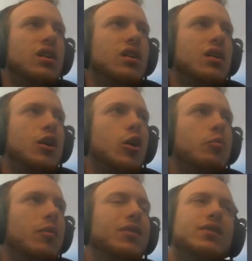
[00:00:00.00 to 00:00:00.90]
I
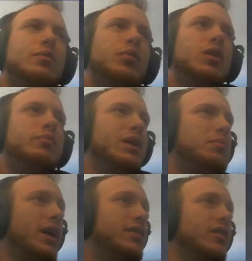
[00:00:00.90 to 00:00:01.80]
mean, it was a pretty
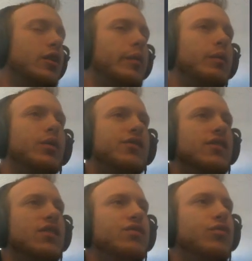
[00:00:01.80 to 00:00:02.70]
big bet, though. Maybe we
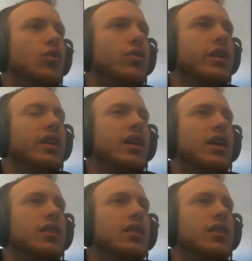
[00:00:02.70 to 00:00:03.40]
should have just folded.